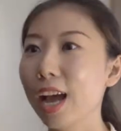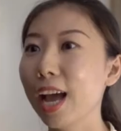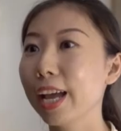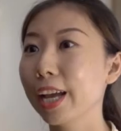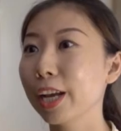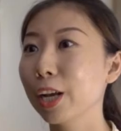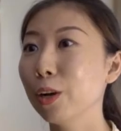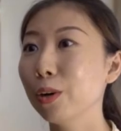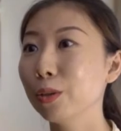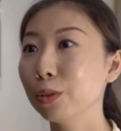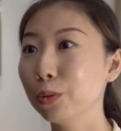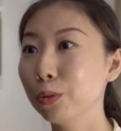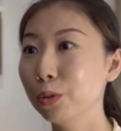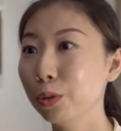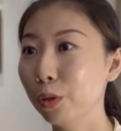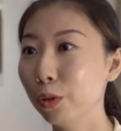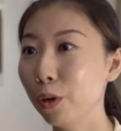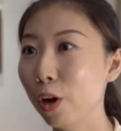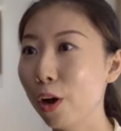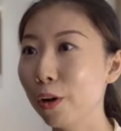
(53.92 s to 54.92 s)
I got to
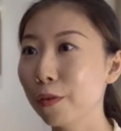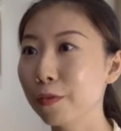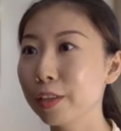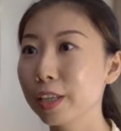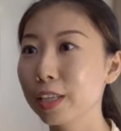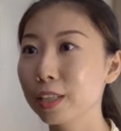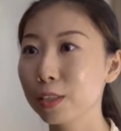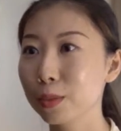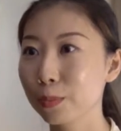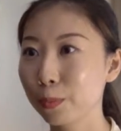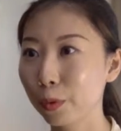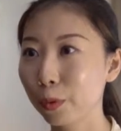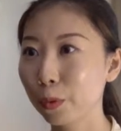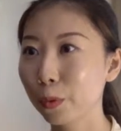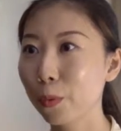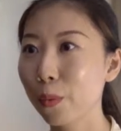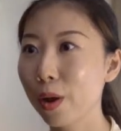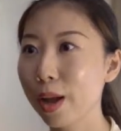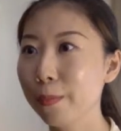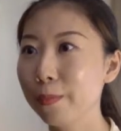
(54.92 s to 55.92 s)
know of this
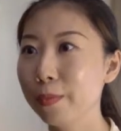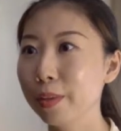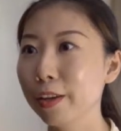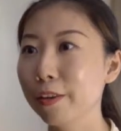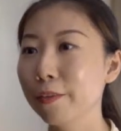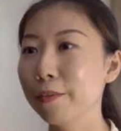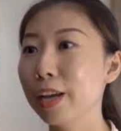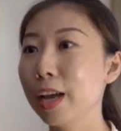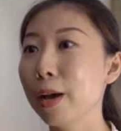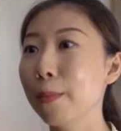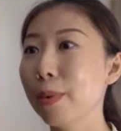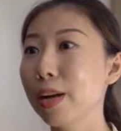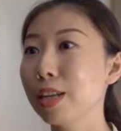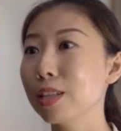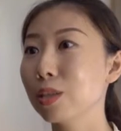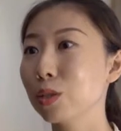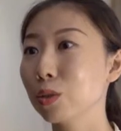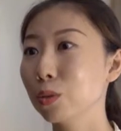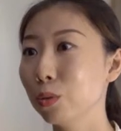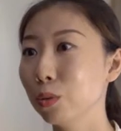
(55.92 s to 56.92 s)
program via my
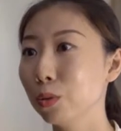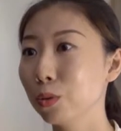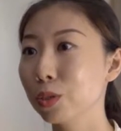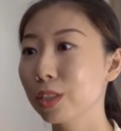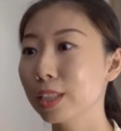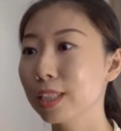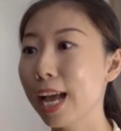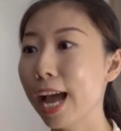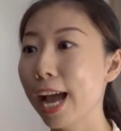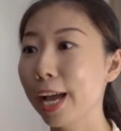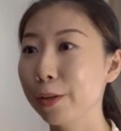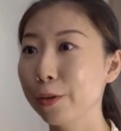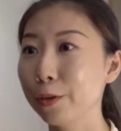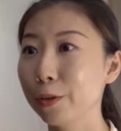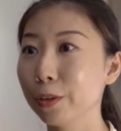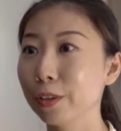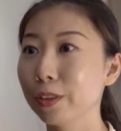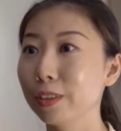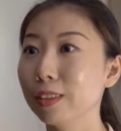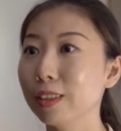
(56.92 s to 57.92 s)
school's
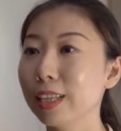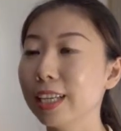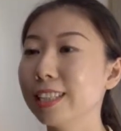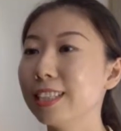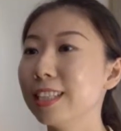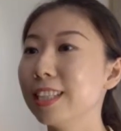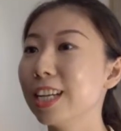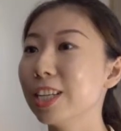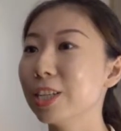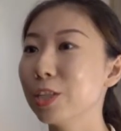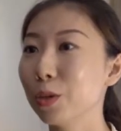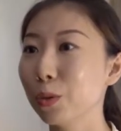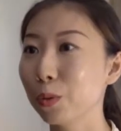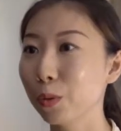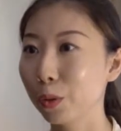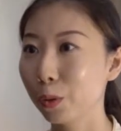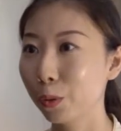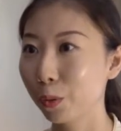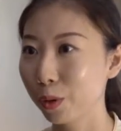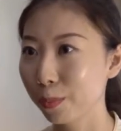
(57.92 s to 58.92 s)
annual international
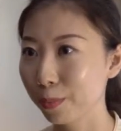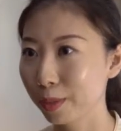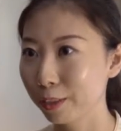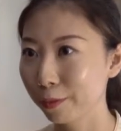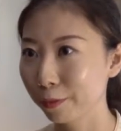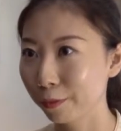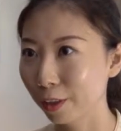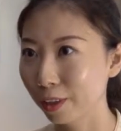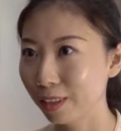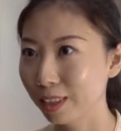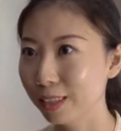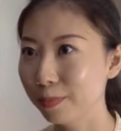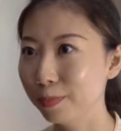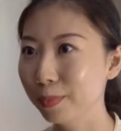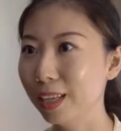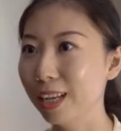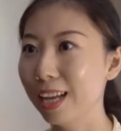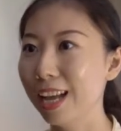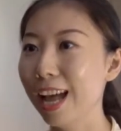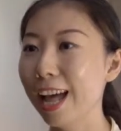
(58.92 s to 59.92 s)
recruitment forum,
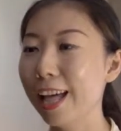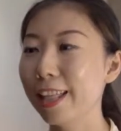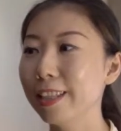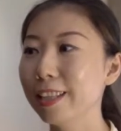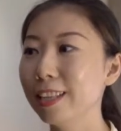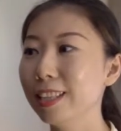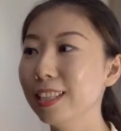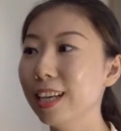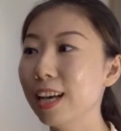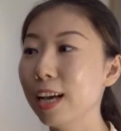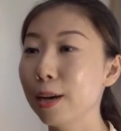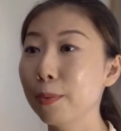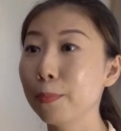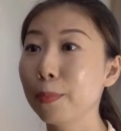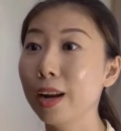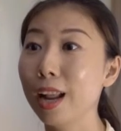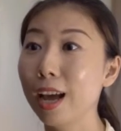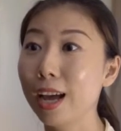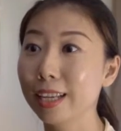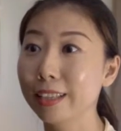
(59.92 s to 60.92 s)
and then I
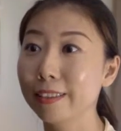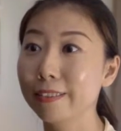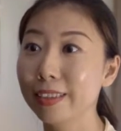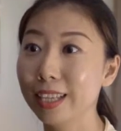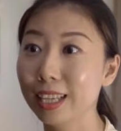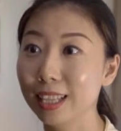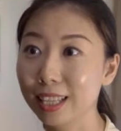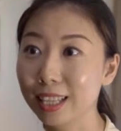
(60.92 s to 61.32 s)
applied via